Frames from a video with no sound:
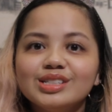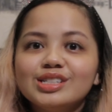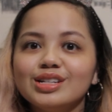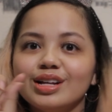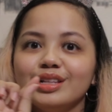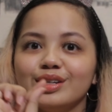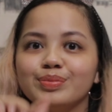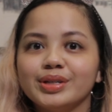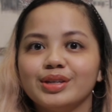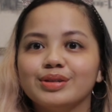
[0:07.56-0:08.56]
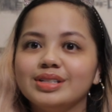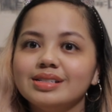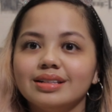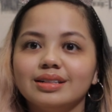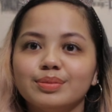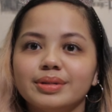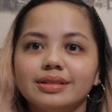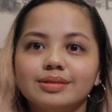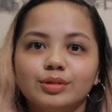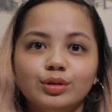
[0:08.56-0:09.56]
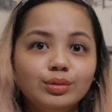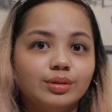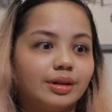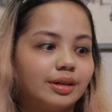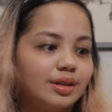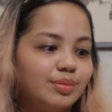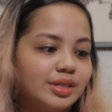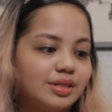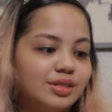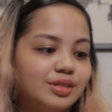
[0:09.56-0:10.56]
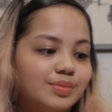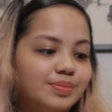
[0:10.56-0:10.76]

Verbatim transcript: She, a little bit cute, just a little bit. Oh, I got a message.